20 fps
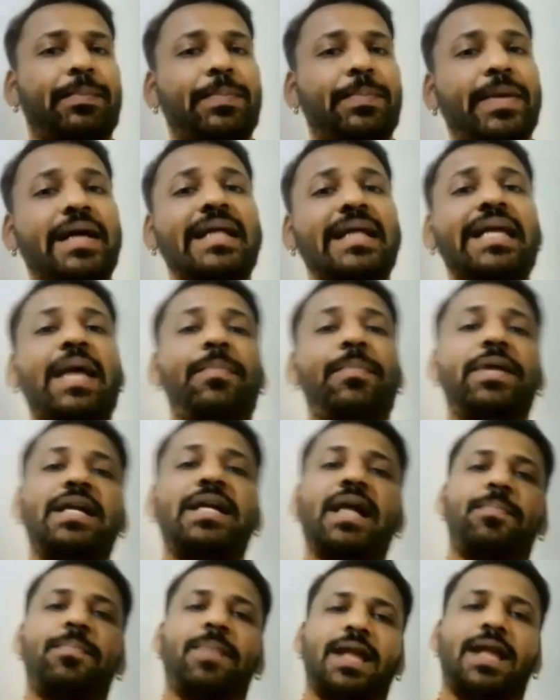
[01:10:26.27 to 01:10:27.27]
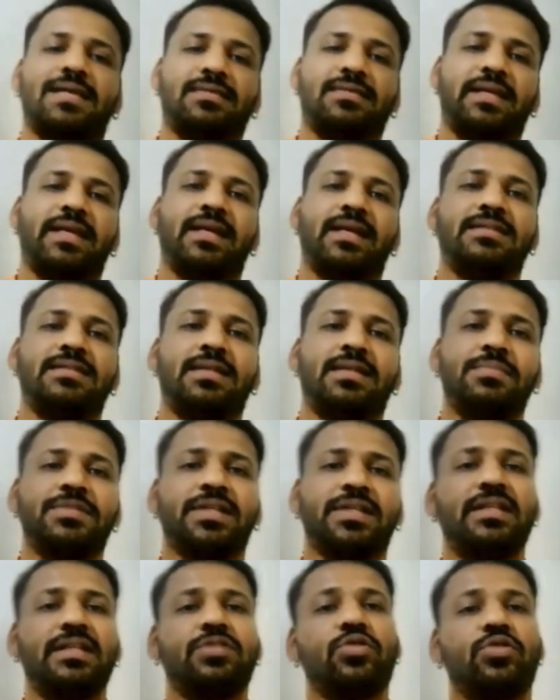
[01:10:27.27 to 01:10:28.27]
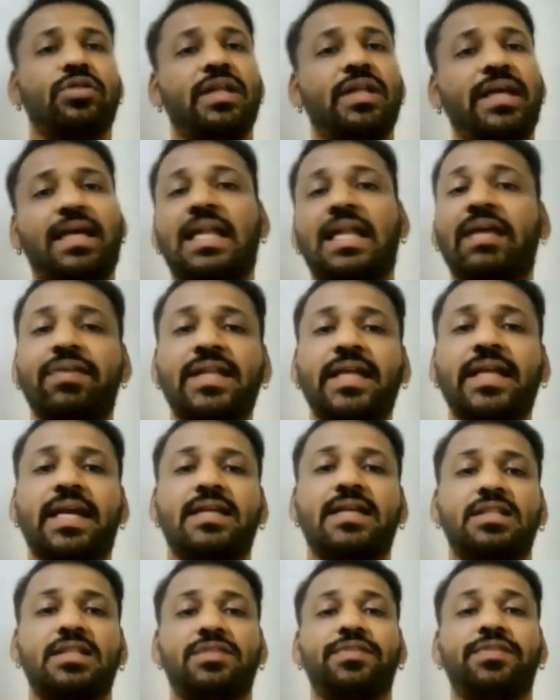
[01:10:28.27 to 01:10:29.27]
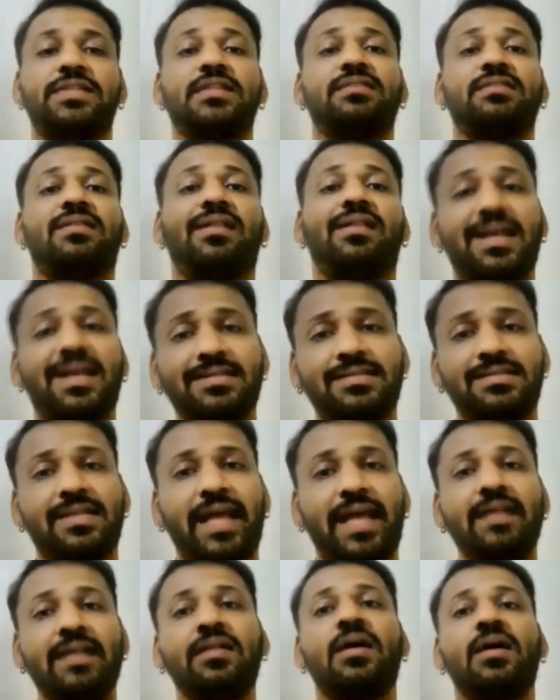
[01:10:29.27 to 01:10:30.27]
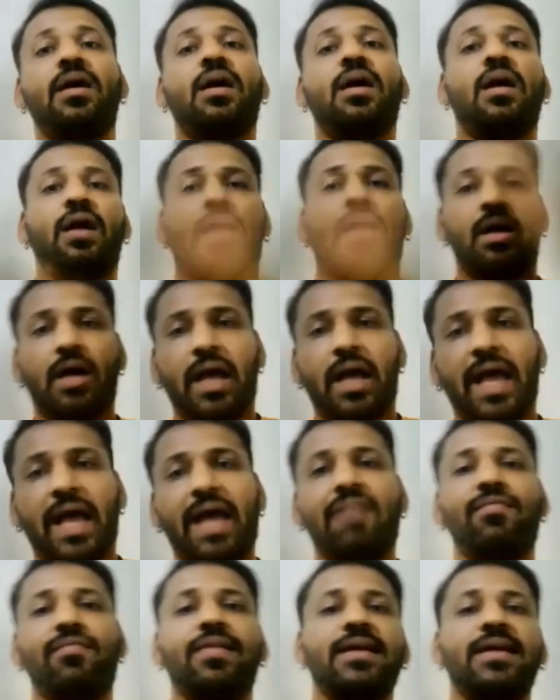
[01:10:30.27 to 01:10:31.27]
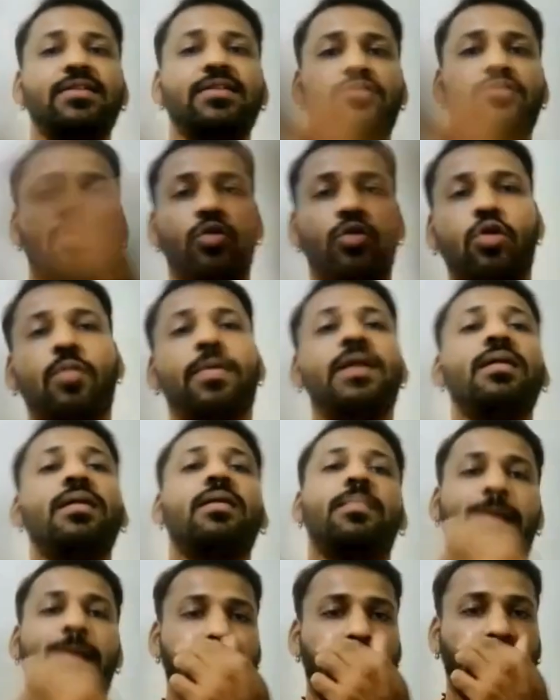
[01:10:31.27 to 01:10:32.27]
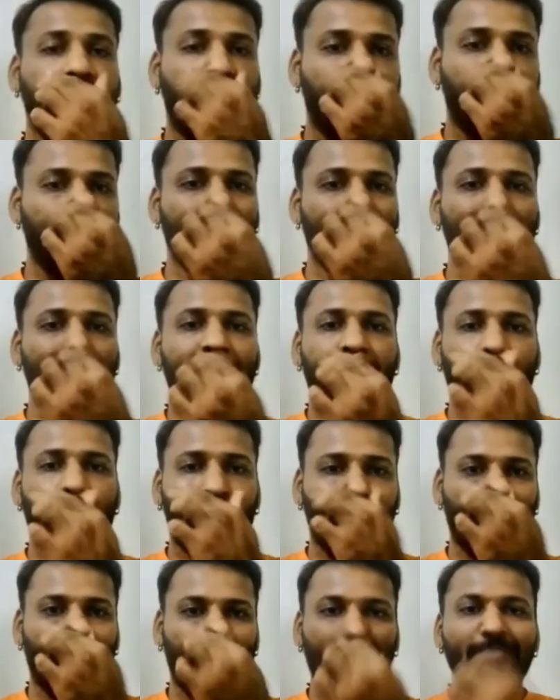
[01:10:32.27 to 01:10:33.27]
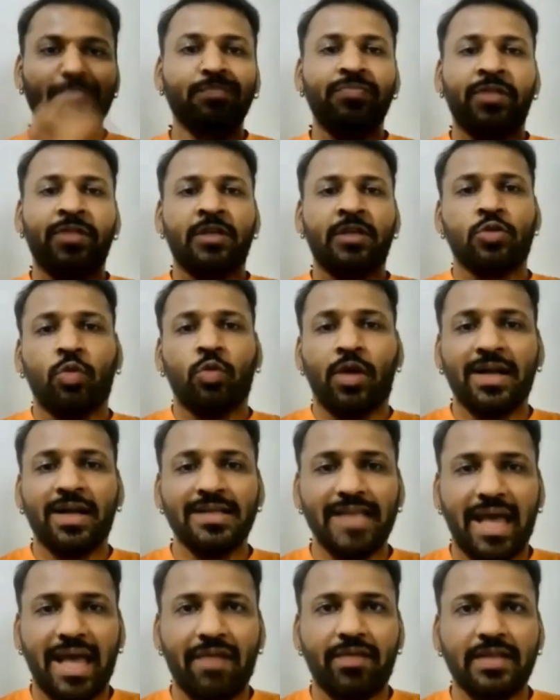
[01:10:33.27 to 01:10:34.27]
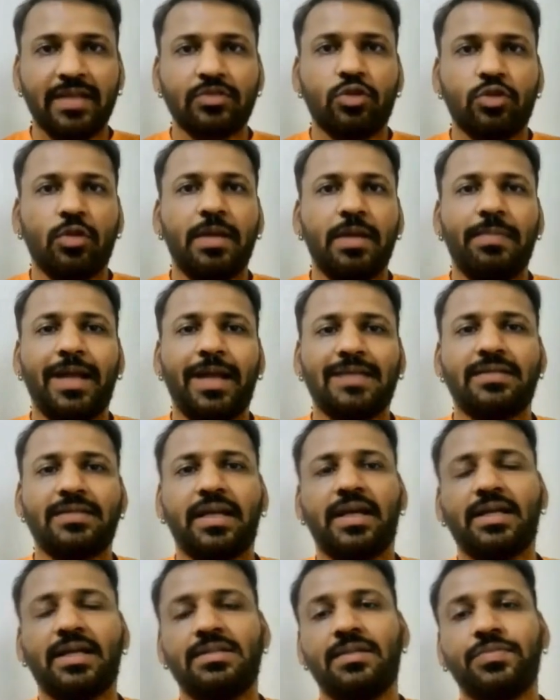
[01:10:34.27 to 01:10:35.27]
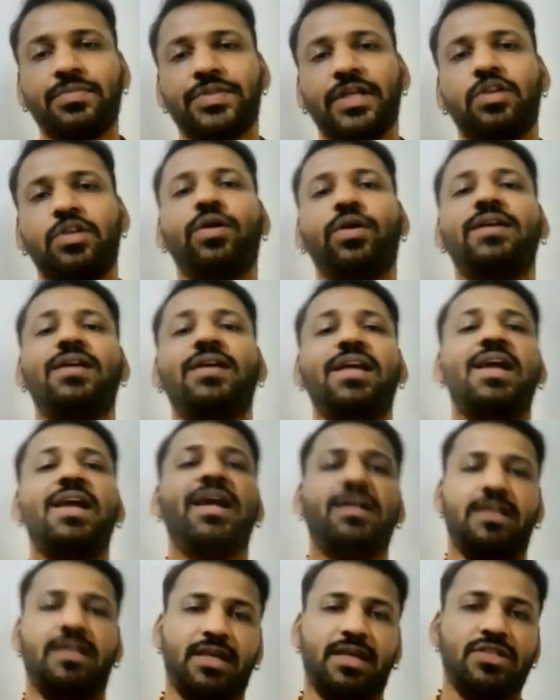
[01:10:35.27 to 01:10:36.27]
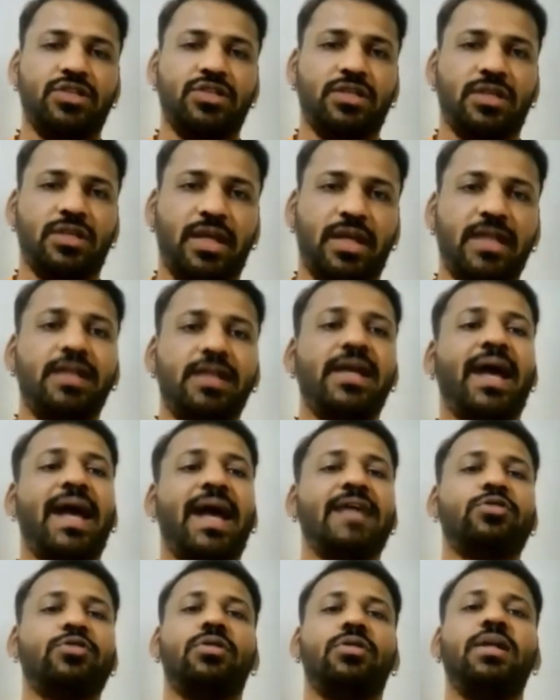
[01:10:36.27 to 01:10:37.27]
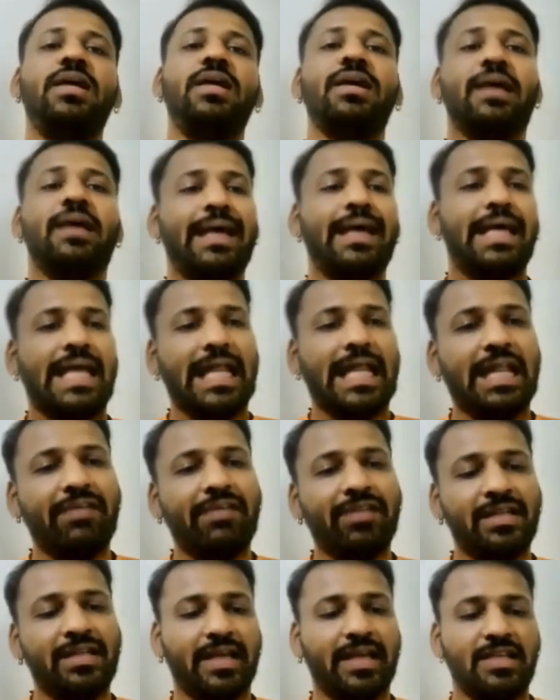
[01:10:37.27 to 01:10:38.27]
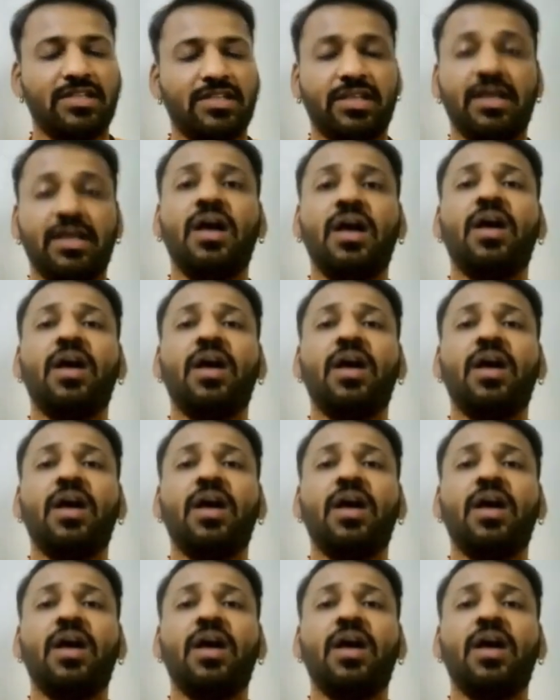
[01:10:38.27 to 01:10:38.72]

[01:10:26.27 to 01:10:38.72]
per capita plastic consumption is only 11 kgs, which is less than average global plastic consumption. So what is average global plastic consumption? 28 kg. India has only 11 kg.